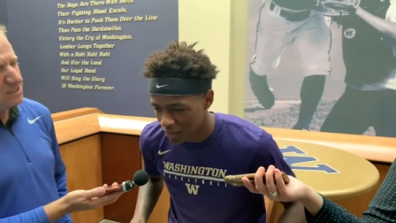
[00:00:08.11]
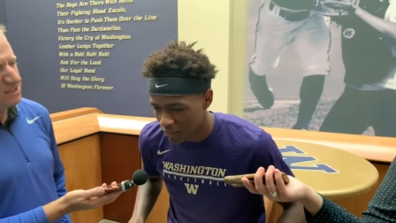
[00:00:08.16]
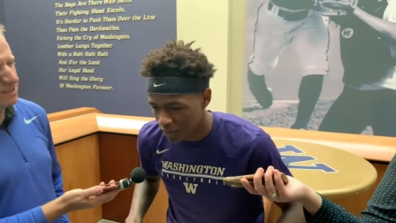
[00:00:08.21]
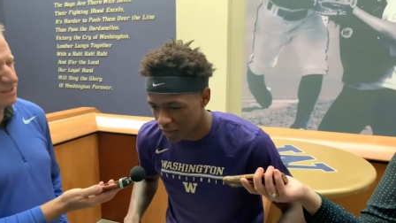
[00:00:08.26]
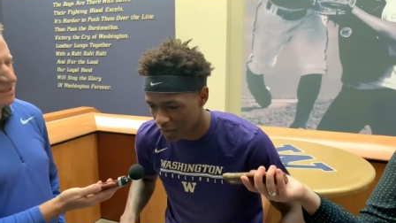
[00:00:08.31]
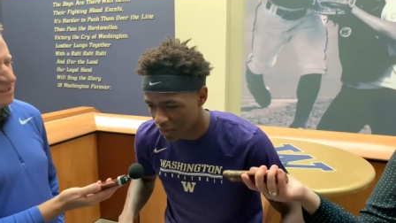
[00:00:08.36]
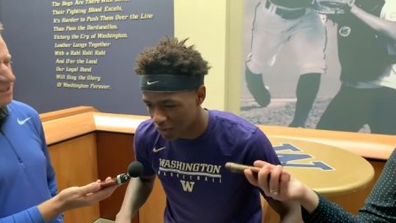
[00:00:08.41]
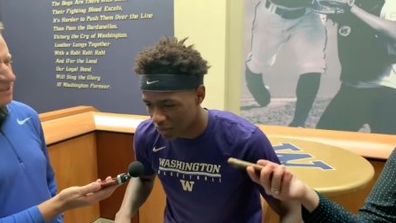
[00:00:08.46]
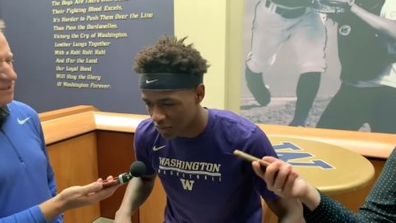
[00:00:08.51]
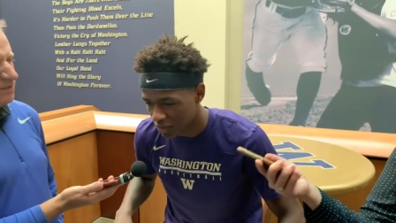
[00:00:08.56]
one
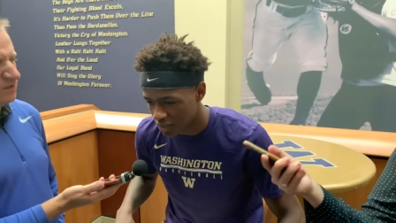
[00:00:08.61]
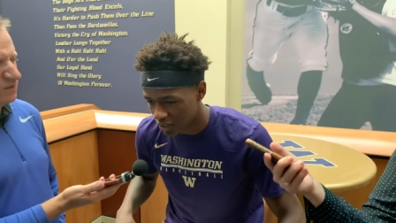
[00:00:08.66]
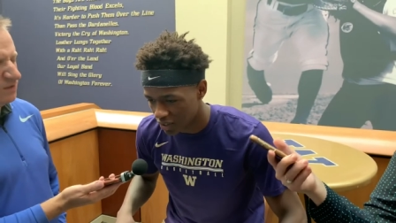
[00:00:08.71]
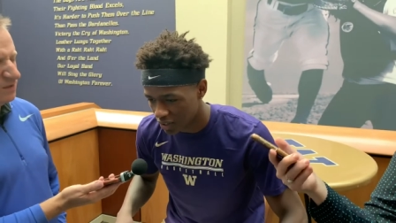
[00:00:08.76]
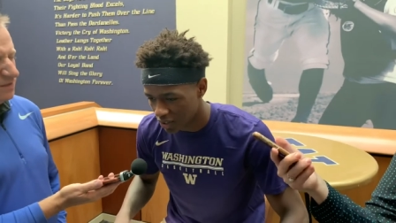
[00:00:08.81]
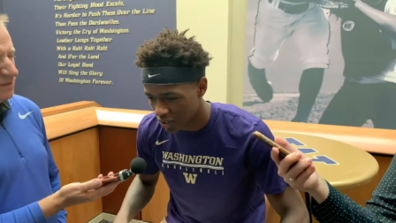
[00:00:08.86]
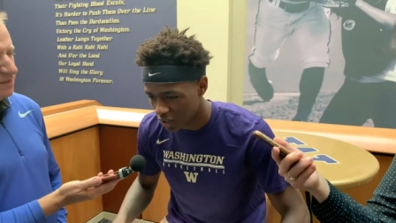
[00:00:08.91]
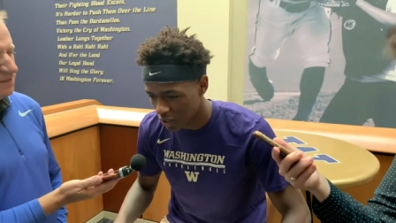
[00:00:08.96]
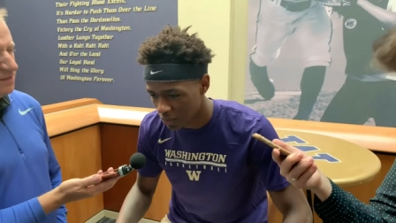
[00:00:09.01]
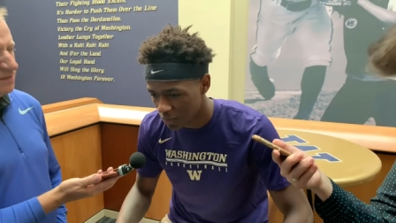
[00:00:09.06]
of those
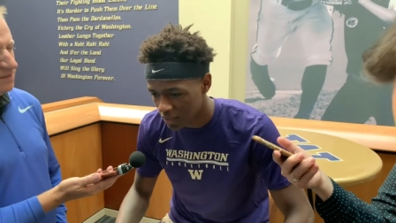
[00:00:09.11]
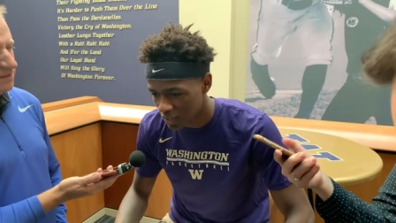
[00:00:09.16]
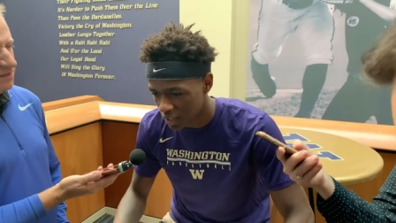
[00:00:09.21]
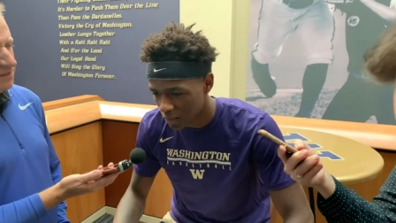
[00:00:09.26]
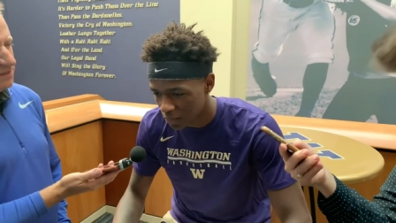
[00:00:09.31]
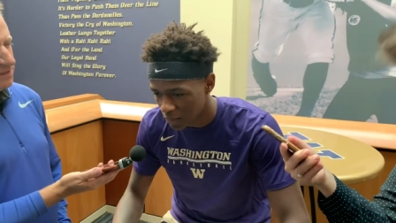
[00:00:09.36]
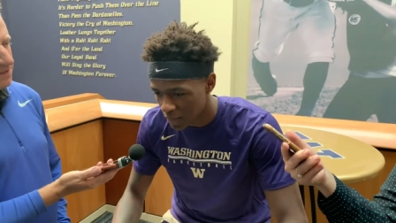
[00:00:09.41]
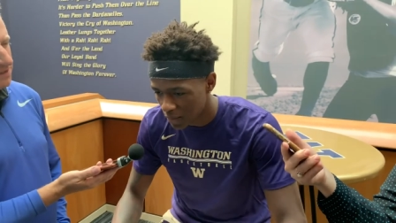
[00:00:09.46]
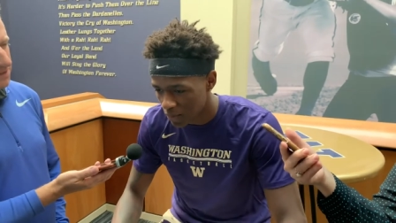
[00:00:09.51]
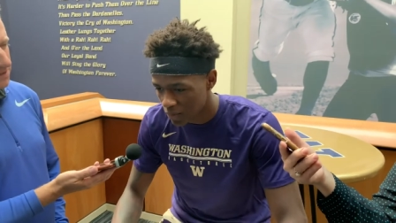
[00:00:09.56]
uh,
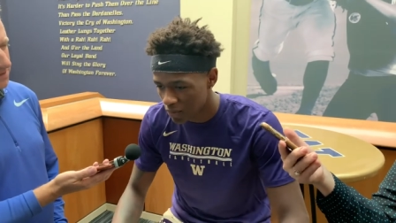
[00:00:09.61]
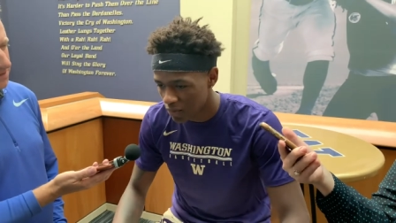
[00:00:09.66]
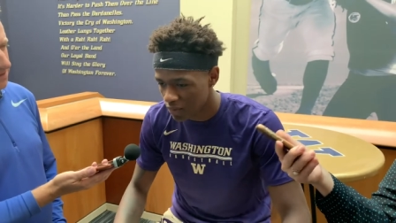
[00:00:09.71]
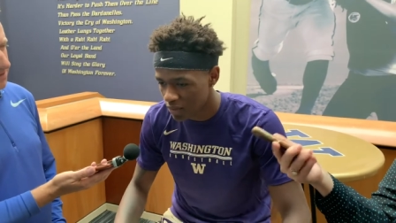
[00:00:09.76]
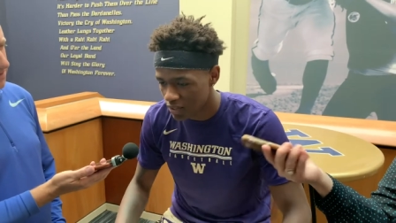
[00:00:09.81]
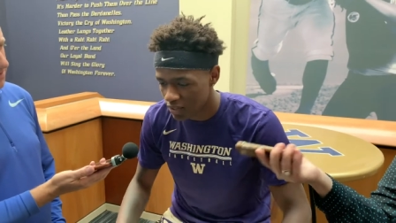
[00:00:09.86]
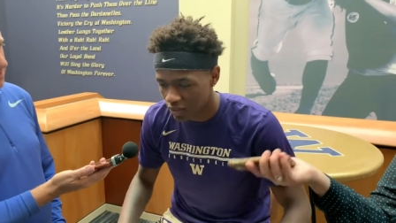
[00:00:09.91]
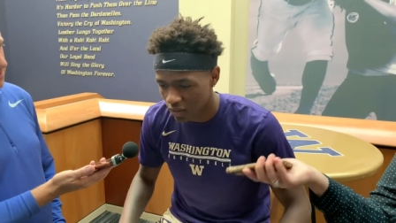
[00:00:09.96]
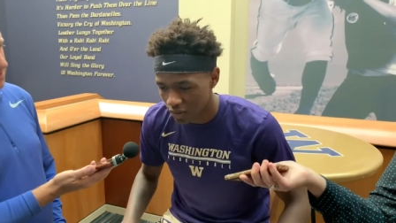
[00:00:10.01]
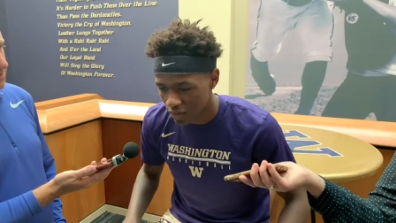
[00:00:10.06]
homesick people
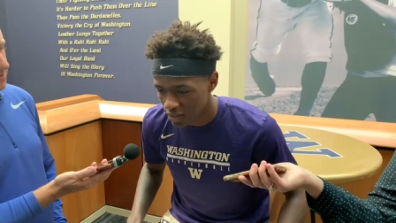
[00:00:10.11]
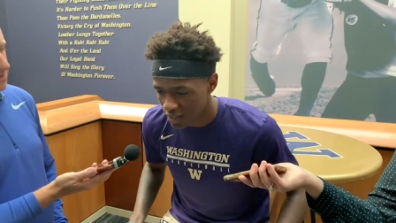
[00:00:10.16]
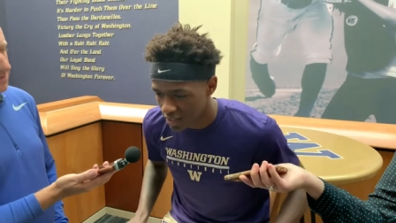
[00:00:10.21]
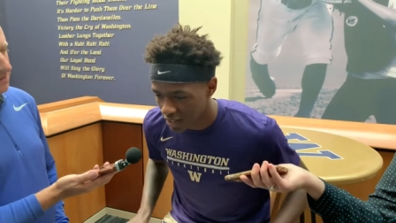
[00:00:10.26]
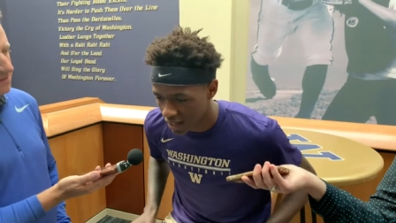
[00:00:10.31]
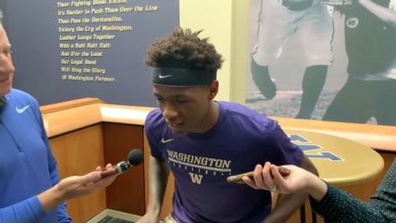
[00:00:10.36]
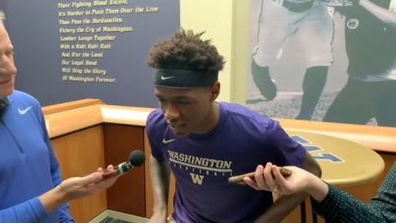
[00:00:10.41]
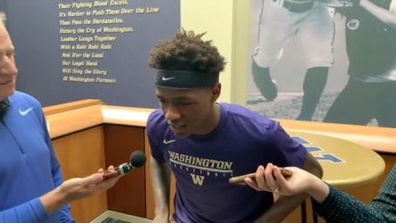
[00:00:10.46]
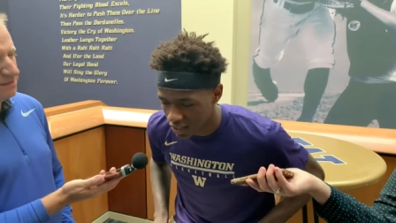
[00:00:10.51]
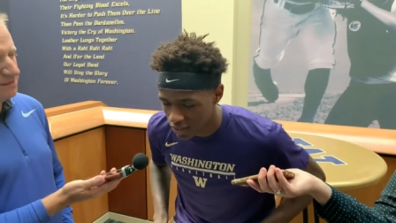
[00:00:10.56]
as long as
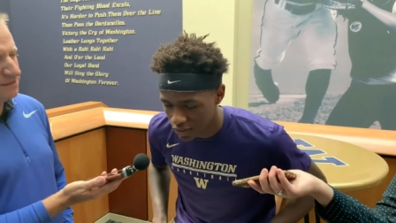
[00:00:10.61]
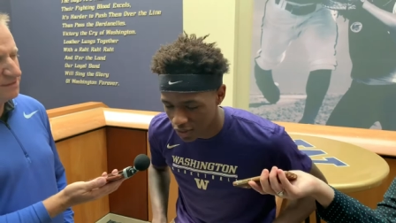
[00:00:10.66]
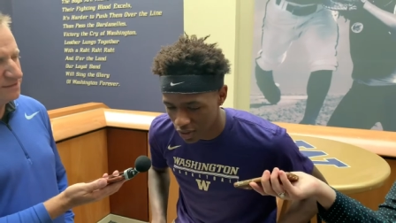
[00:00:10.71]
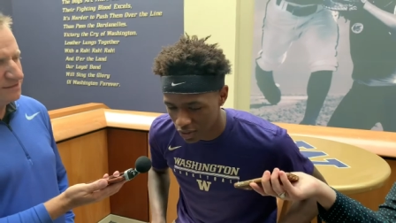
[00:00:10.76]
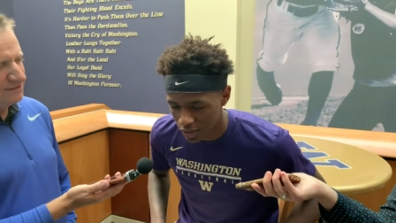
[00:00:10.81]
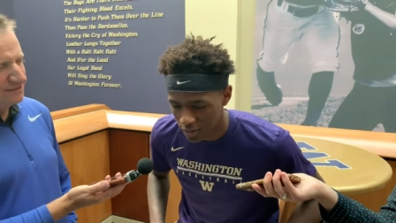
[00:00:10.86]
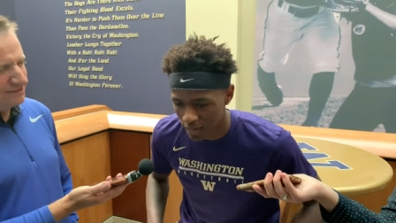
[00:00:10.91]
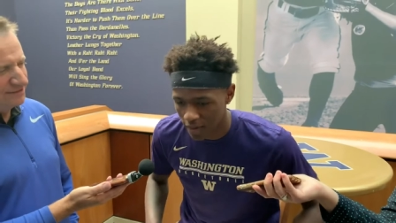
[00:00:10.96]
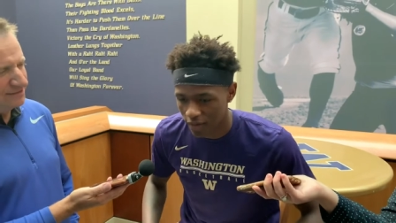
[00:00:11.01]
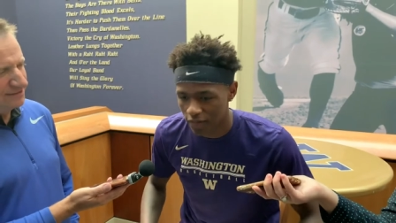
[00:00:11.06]
I get to
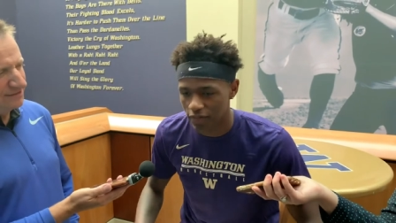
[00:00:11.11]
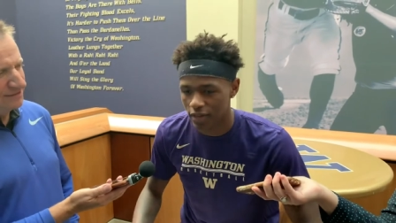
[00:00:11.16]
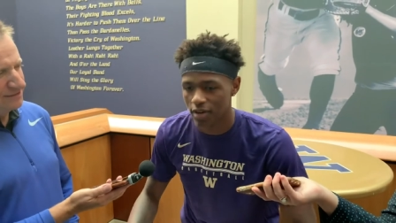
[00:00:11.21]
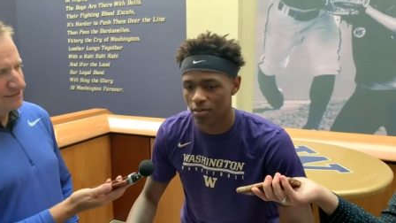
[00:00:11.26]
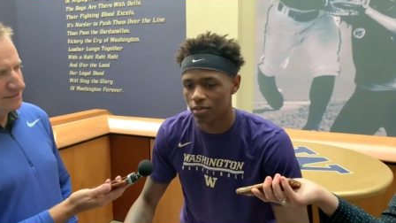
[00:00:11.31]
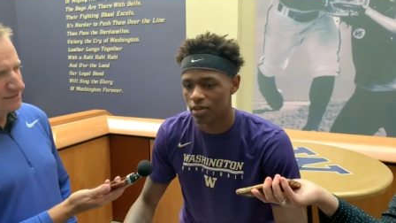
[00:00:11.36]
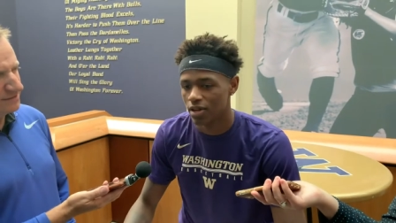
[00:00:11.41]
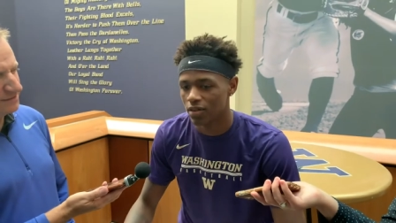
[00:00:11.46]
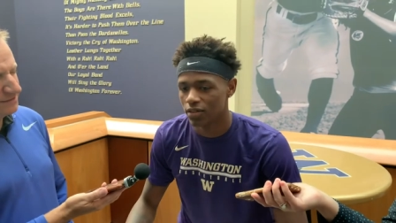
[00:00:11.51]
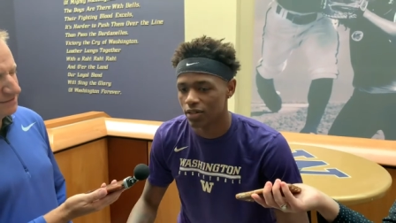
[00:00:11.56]
talk to my
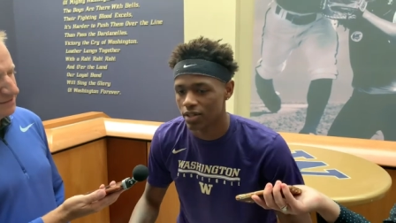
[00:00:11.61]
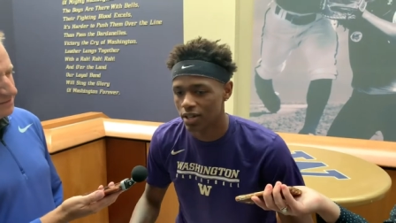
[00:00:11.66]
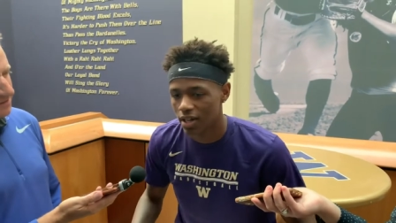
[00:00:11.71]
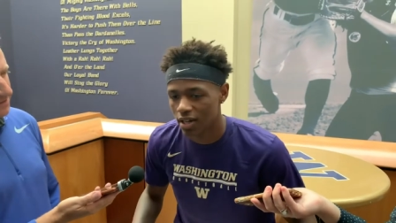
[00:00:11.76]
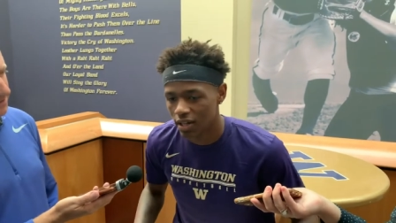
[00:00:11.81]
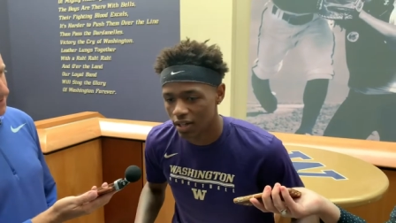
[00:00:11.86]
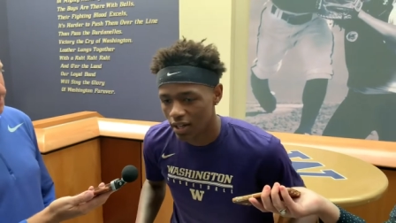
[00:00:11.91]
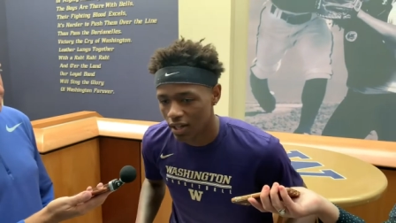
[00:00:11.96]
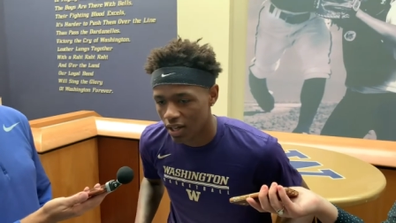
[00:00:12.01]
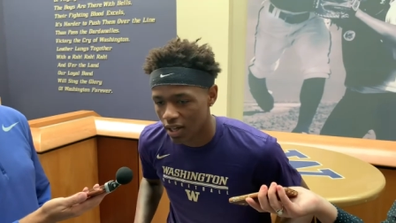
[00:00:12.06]
family every
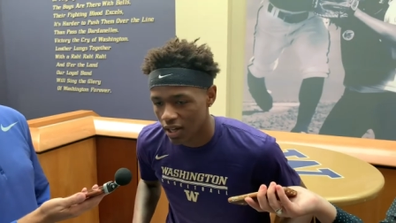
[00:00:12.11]
day.